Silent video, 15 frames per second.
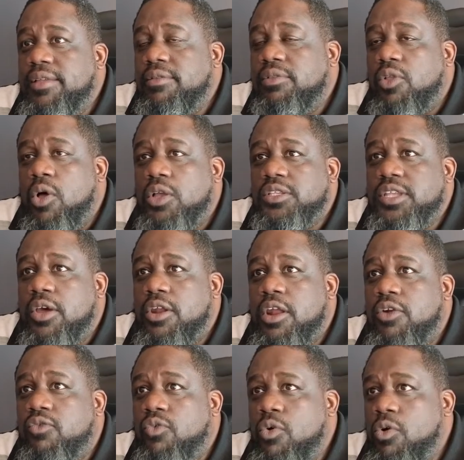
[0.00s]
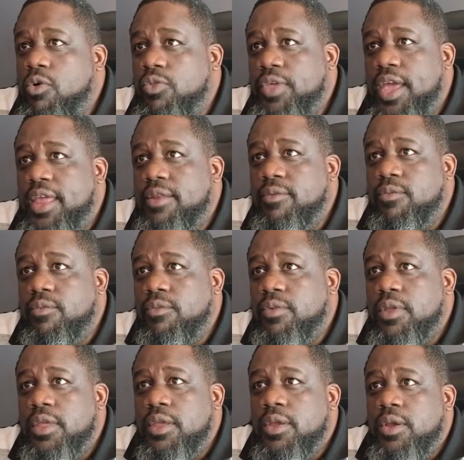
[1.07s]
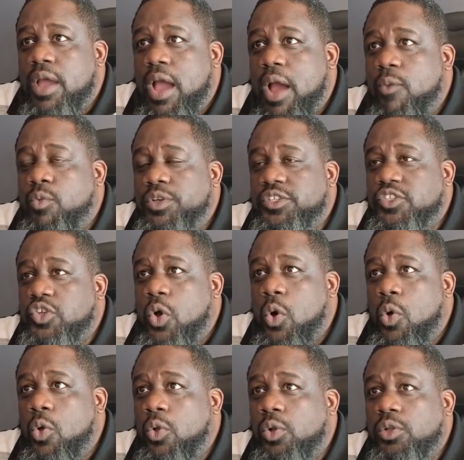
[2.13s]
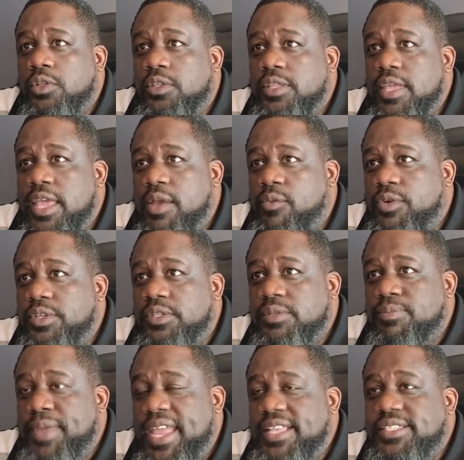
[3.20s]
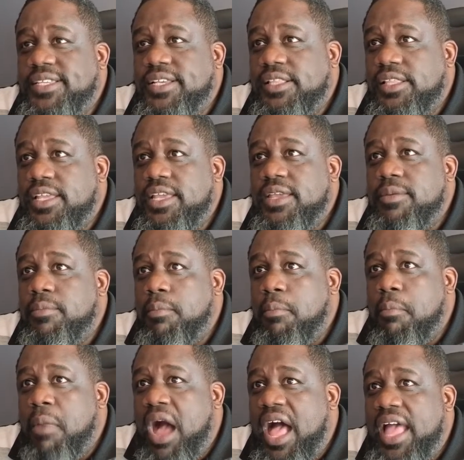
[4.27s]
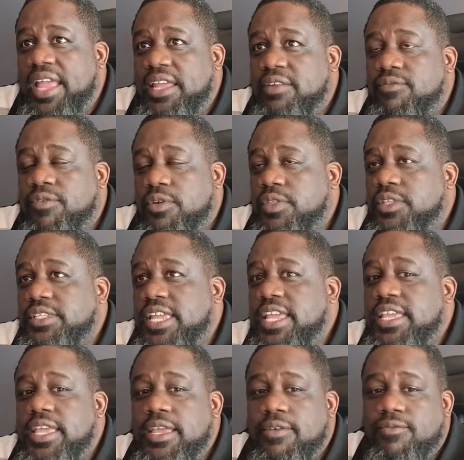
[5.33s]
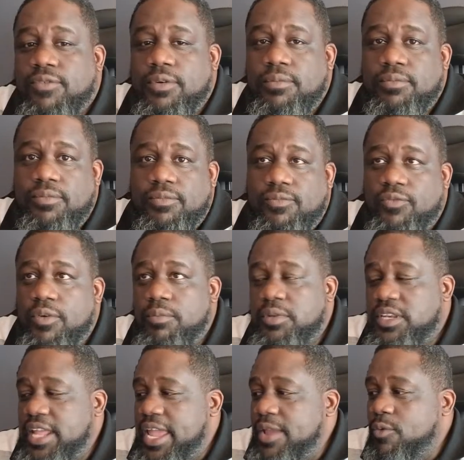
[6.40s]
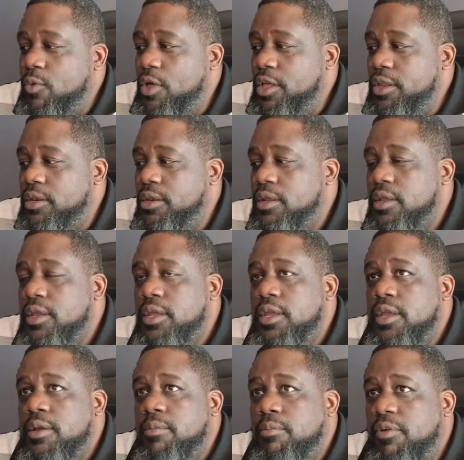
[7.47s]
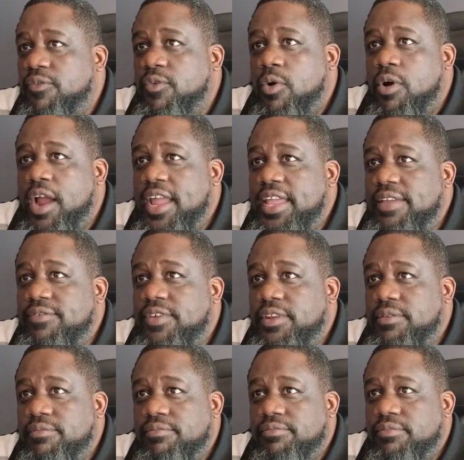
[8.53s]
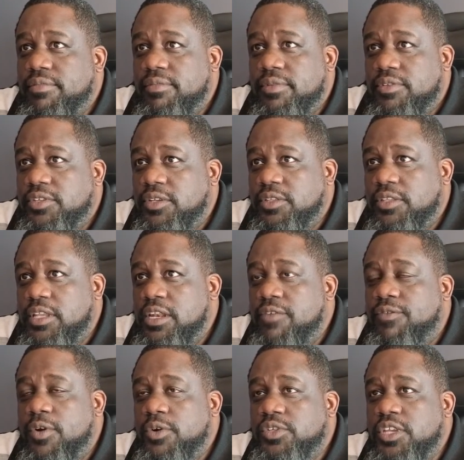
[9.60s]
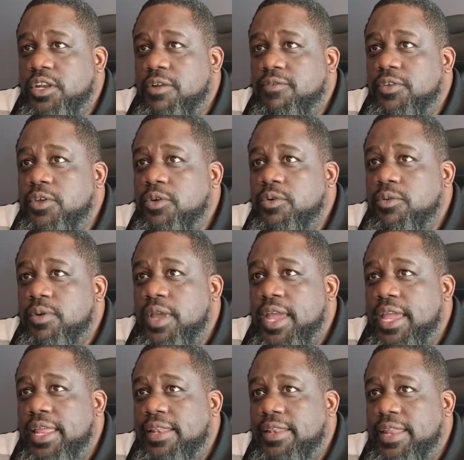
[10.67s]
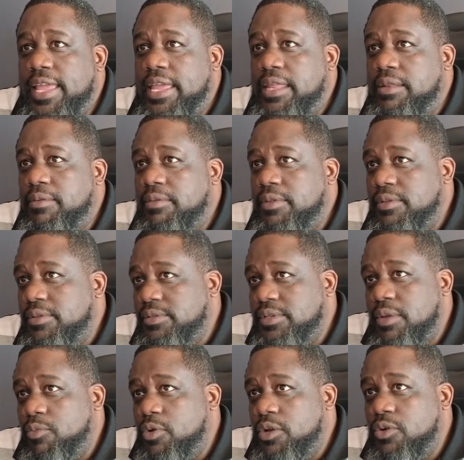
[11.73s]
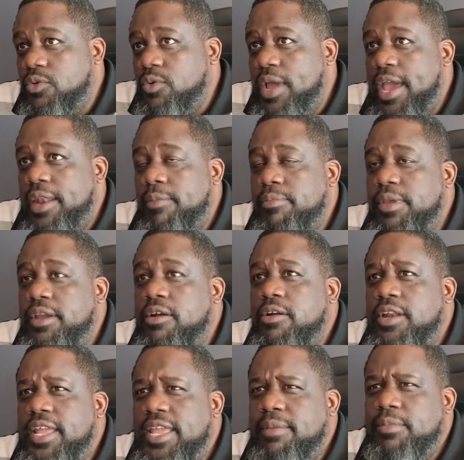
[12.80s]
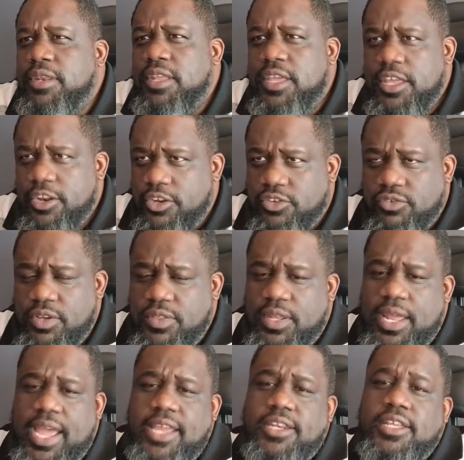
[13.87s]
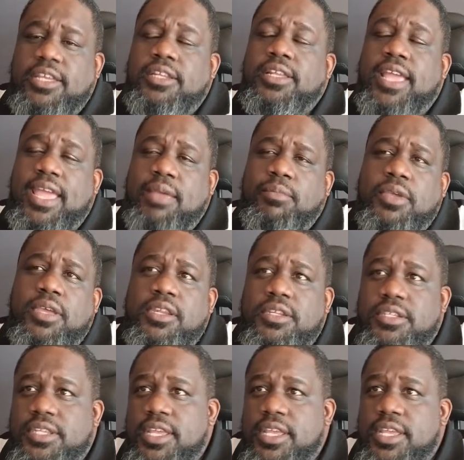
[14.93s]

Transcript: lost out on a role that was told it was basically mine for the taking from day one before I even did the first interview. And then someone who had a bigger name in the industry than I did came in and